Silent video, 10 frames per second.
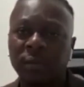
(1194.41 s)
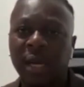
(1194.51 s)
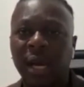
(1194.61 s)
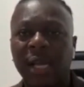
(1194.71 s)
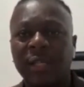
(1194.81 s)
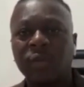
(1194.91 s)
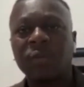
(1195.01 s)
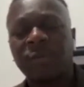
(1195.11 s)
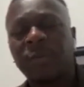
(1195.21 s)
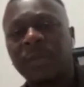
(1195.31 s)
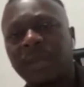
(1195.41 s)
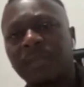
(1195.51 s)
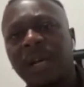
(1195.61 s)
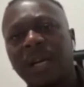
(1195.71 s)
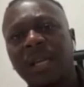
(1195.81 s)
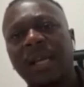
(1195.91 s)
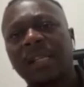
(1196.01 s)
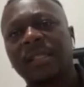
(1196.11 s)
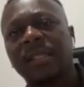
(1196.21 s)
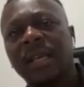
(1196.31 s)
I don't feel that my color
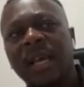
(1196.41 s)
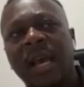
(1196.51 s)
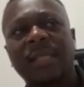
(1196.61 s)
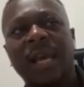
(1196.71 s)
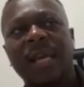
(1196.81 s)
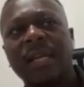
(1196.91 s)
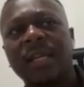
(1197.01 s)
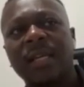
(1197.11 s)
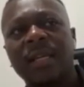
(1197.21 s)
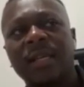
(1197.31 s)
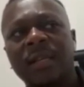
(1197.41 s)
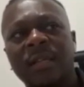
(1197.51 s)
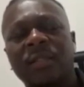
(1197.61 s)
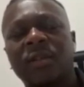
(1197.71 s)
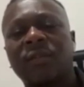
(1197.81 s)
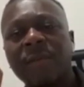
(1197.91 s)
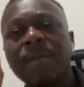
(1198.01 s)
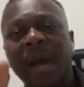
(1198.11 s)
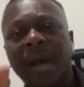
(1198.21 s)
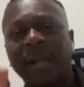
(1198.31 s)
has has had any sort of
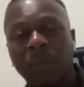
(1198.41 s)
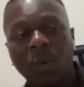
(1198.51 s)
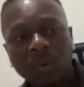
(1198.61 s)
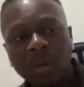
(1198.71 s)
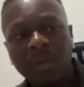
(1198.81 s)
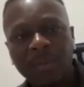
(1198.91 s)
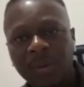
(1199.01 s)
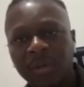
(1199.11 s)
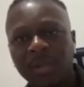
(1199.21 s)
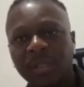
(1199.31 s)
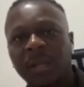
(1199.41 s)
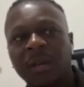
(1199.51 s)
impact, only because